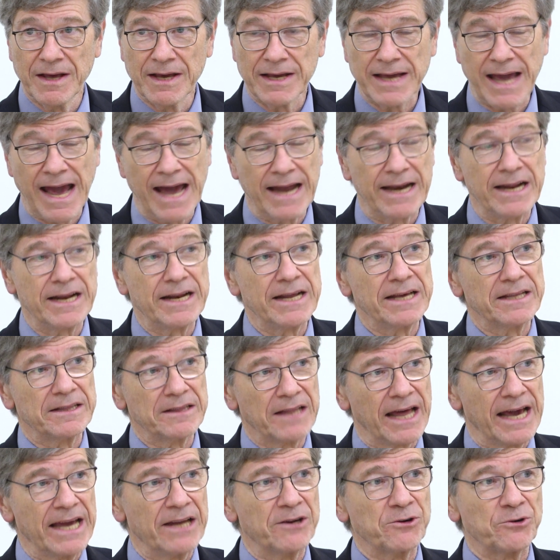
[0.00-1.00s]
Kennedy
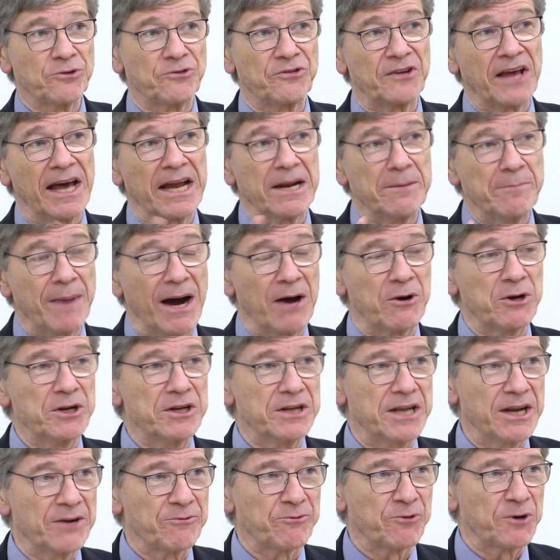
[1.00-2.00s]
later said about a
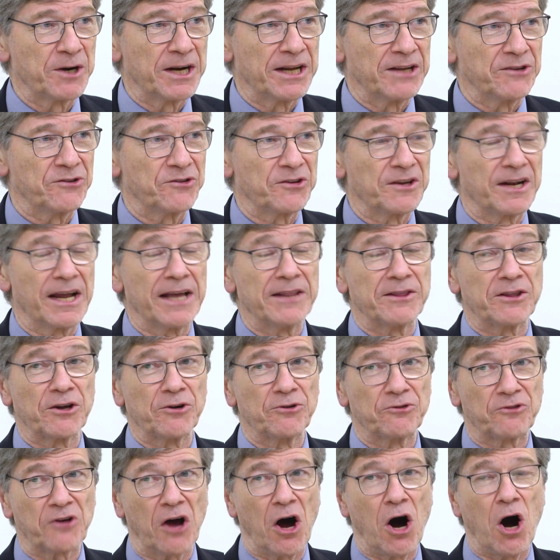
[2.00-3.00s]
different incident,
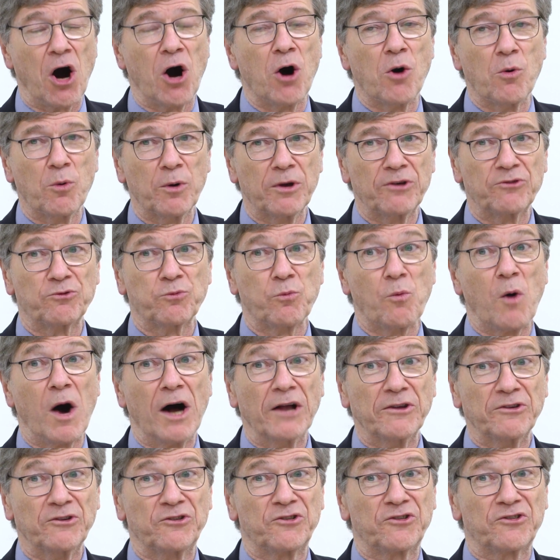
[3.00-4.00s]
there's always
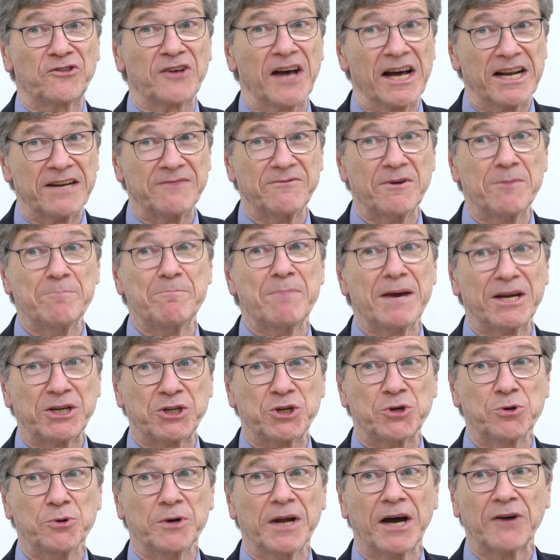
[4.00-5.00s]
one son of a bitch
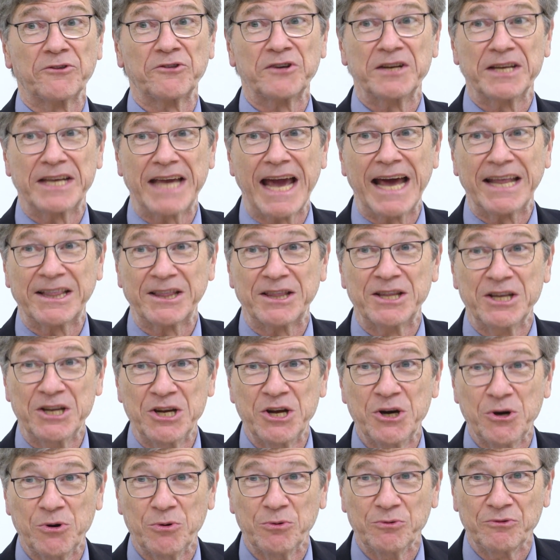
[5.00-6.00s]
who doesn't get the
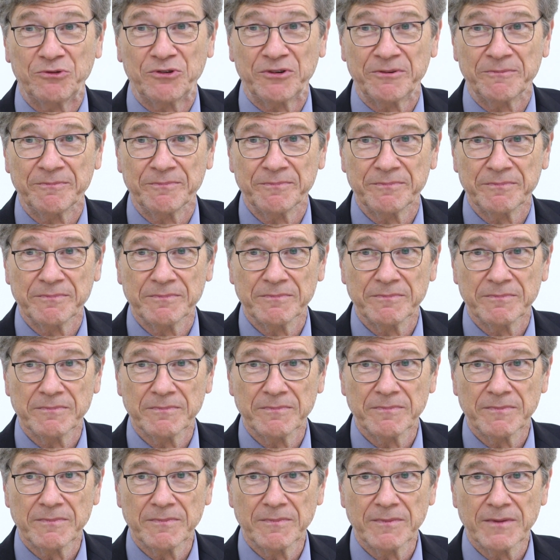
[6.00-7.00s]
news.
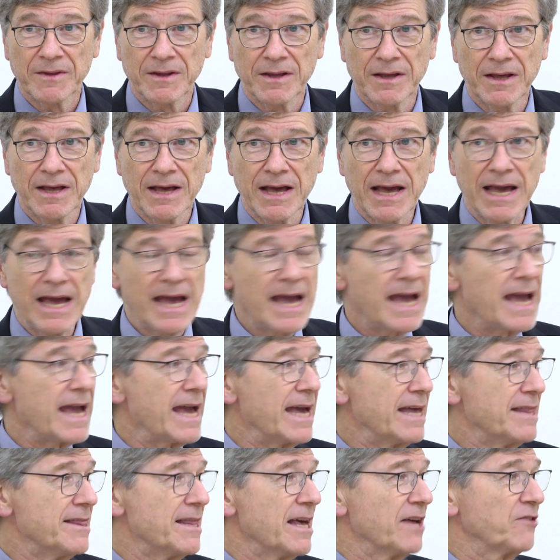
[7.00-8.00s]

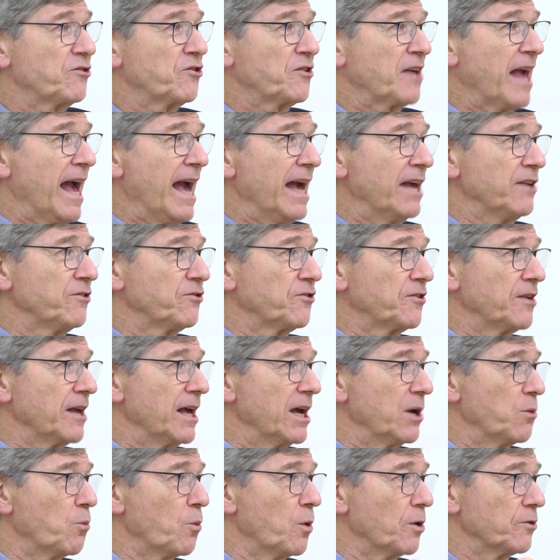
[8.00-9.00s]
In this case,
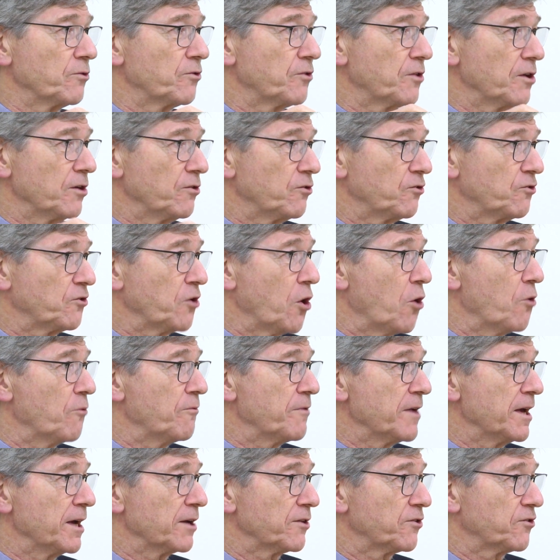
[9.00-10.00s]
it was the
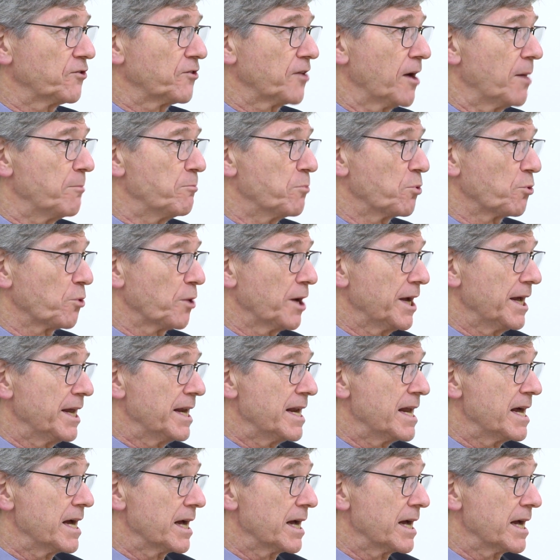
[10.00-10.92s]
Soviet submarine